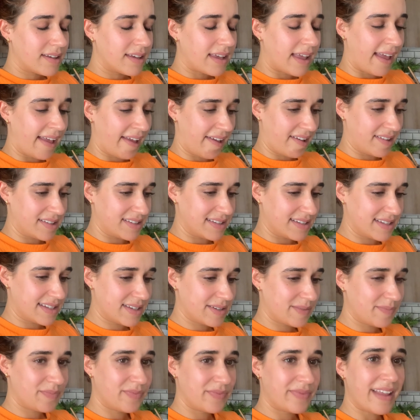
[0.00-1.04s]
And
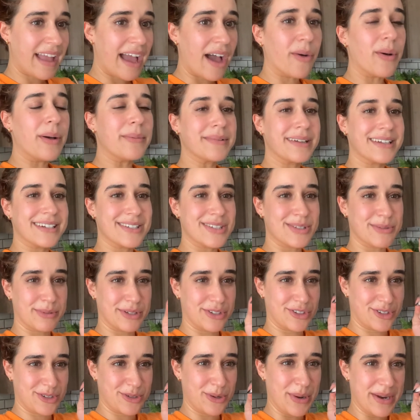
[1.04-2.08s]
now I'm gonna
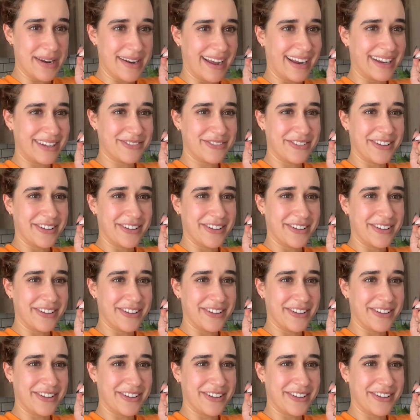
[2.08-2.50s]
switch to a knife.